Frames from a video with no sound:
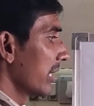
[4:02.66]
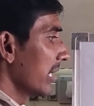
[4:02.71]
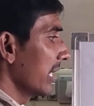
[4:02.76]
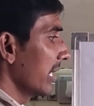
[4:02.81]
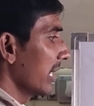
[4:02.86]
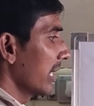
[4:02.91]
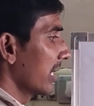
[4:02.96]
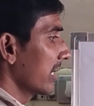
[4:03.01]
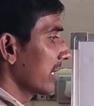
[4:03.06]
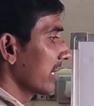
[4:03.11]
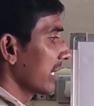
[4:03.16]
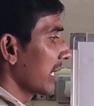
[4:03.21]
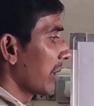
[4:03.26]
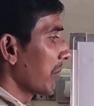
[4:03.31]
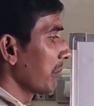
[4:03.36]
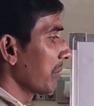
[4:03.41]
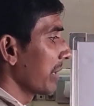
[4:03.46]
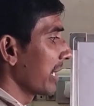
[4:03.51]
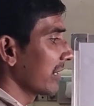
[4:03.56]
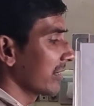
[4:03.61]
Here
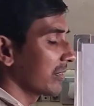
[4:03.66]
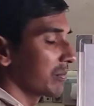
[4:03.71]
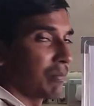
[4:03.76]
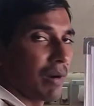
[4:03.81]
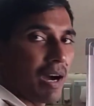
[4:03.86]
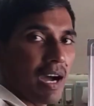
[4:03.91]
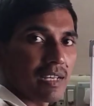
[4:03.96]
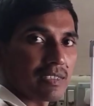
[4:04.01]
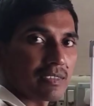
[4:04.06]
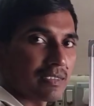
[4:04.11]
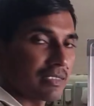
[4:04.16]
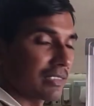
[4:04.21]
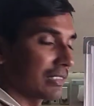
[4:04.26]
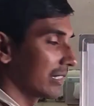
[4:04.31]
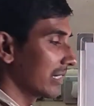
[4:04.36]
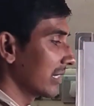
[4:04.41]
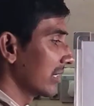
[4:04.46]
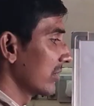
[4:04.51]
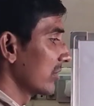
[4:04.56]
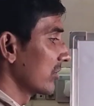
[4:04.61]
m means mass,
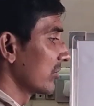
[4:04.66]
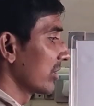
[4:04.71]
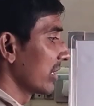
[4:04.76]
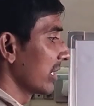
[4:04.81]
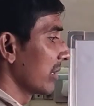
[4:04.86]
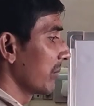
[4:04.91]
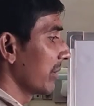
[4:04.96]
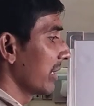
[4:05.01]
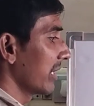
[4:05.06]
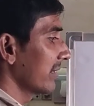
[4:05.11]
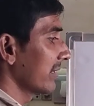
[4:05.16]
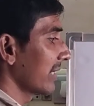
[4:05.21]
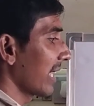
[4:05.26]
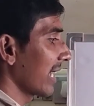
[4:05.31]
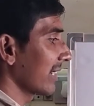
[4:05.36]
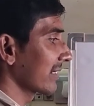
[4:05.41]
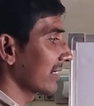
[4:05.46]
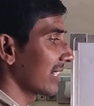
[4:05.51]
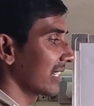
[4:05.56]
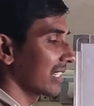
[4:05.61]
g means
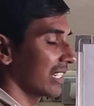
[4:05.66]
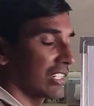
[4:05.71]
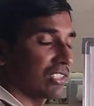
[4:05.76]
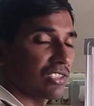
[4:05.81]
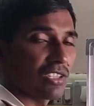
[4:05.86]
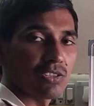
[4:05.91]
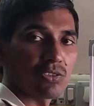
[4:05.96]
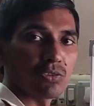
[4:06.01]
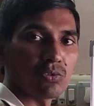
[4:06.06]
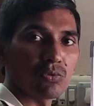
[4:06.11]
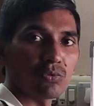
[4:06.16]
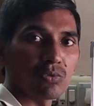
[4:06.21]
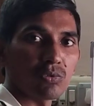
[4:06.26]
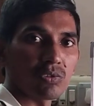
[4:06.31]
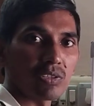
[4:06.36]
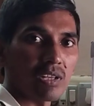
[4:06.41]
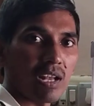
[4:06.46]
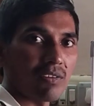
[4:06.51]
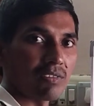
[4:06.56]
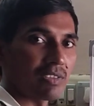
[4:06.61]
acceleration due to
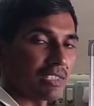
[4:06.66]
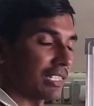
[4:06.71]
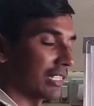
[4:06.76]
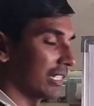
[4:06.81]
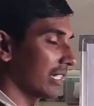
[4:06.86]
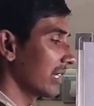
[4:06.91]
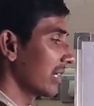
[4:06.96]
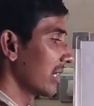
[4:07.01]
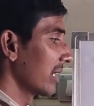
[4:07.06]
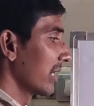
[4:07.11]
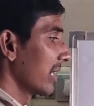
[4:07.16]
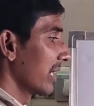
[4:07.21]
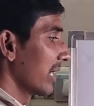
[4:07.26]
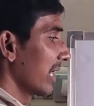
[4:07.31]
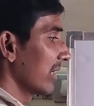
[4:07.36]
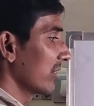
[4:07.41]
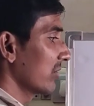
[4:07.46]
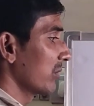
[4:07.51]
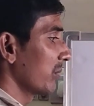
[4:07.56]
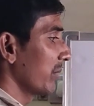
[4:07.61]
gravity,
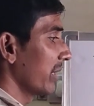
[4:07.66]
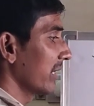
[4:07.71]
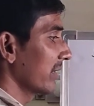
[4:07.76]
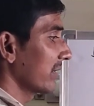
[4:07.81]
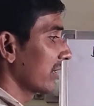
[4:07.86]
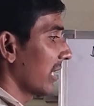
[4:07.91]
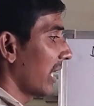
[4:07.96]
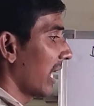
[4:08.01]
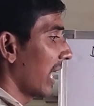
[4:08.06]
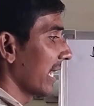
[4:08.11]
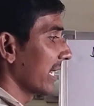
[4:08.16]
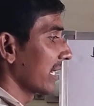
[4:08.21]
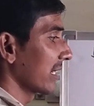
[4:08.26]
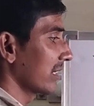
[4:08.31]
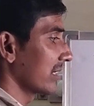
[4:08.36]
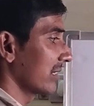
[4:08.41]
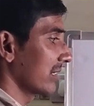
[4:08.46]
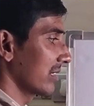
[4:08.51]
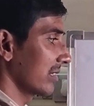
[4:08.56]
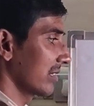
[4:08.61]
h means
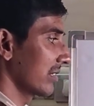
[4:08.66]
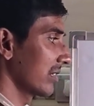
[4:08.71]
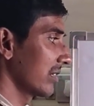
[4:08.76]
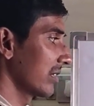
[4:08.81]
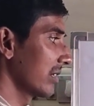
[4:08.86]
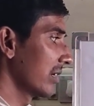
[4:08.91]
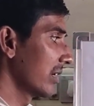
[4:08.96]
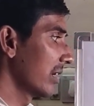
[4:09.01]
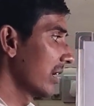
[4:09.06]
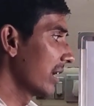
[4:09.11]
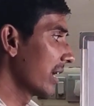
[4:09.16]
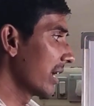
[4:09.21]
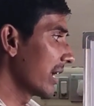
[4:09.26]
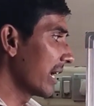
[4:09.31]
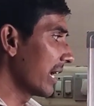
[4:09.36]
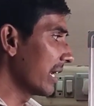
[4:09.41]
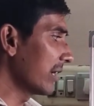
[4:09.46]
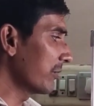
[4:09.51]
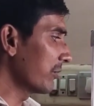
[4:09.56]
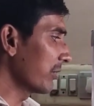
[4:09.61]
height.
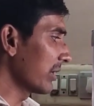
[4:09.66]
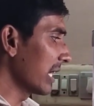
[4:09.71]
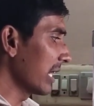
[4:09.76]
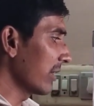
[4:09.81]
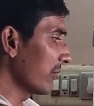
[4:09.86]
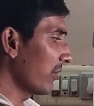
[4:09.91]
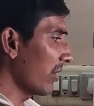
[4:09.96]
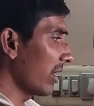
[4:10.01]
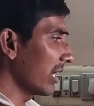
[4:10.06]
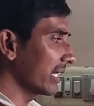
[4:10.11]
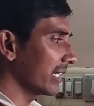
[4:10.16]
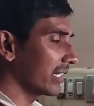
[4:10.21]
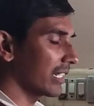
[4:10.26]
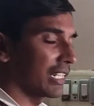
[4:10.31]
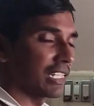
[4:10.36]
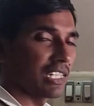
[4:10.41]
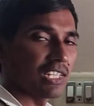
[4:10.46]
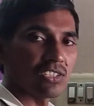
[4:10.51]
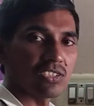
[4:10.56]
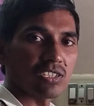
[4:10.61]
In freely falling
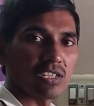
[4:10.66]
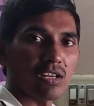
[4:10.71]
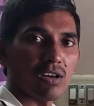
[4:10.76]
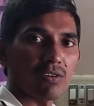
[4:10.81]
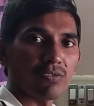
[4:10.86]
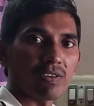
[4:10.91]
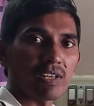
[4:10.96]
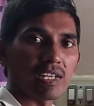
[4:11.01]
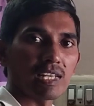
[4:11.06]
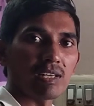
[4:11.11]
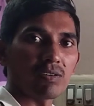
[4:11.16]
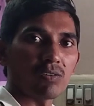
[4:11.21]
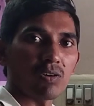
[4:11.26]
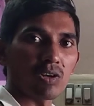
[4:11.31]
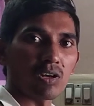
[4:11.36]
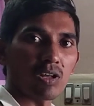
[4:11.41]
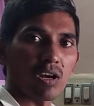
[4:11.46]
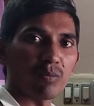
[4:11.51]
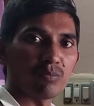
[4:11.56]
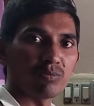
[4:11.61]
condition of any
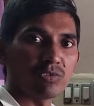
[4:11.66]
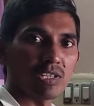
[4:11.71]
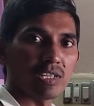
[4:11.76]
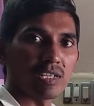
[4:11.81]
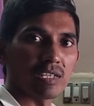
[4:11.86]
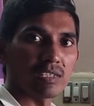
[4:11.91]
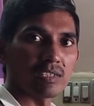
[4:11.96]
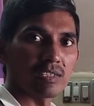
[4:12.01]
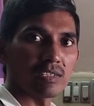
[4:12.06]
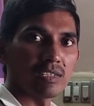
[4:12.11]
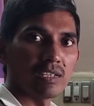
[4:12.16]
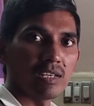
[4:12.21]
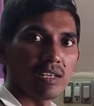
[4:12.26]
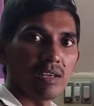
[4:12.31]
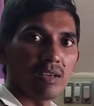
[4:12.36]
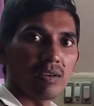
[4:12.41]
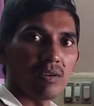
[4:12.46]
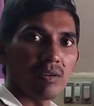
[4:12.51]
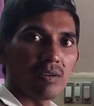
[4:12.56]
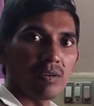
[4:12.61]
one object,
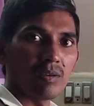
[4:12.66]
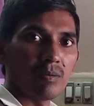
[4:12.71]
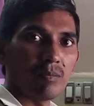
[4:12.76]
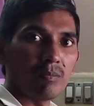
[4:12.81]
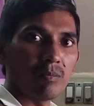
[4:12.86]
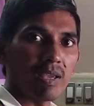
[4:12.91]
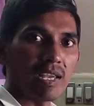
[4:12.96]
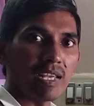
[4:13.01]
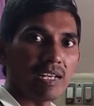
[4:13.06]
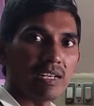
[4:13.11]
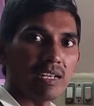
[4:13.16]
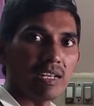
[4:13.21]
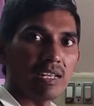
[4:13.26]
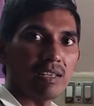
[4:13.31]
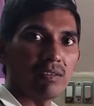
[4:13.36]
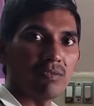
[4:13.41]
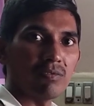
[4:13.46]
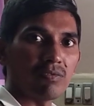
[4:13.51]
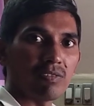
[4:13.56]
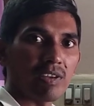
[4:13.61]

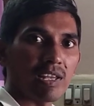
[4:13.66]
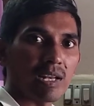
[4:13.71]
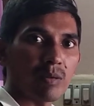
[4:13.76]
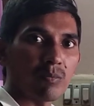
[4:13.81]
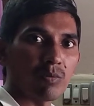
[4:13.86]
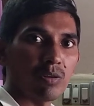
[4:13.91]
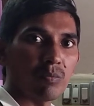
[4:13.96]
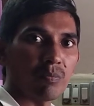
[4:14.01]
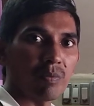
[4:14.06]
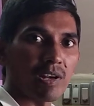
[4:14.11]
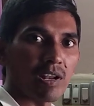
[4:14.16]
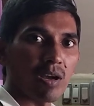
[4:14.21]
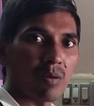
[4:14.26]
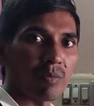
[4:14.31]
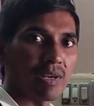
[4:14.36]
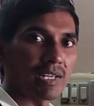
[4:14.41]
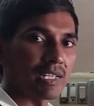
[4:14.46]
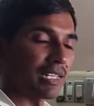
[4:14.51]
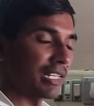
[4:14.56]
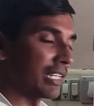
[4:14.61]
mainly variable
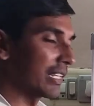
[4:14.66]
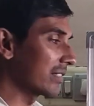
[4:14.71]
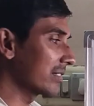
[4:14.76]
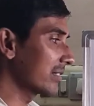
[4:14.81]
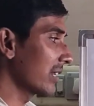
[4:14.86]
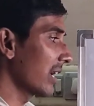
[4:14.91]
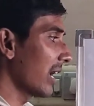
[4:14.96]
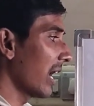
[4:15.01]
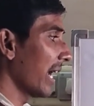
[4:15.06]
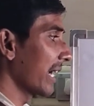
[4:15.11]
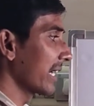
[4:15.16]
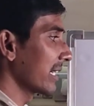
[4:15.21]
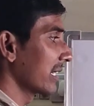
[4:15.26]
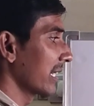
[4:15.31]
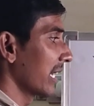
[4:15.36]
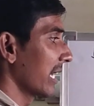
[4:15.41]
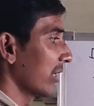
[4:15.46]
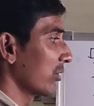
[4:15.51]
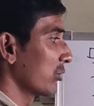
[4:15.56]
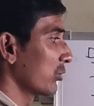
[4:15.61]
parameter is height
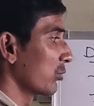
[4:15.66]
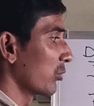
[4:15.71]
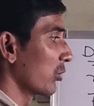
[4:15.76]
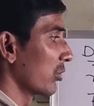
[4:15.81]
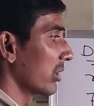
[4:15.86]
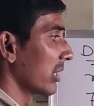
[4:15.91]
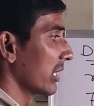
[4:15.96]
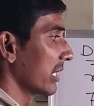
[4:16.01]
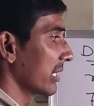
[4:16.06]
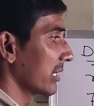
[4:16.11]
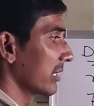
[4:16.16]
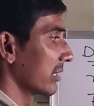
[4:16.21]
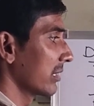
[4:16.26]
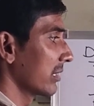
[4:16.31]
h only.